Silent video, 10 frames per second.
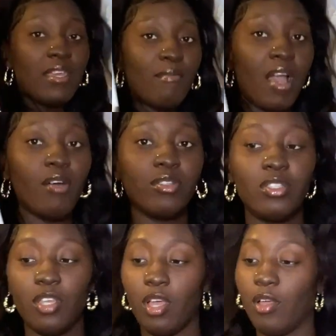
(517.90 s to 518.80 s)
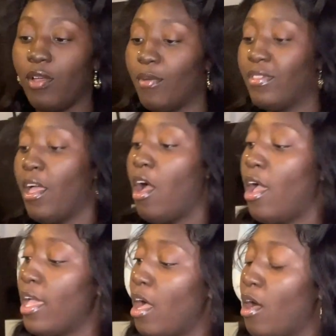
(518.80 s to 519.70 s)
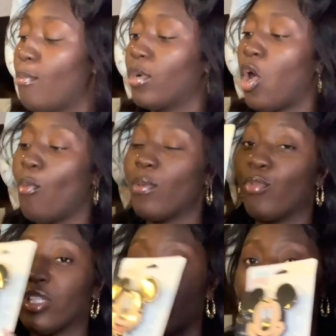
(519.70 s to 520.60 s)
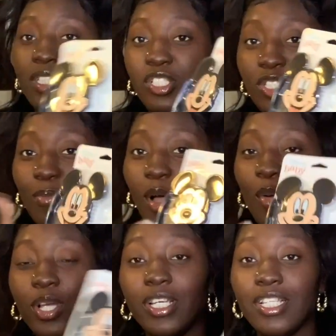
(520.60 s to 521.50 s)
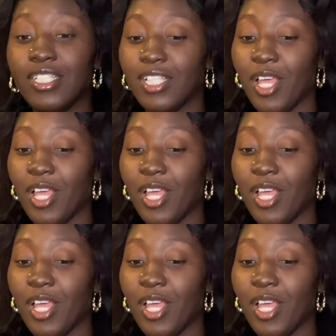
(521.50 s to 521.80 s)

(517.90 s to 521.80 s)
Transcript: Mouse um, comb and brush that my sister bought because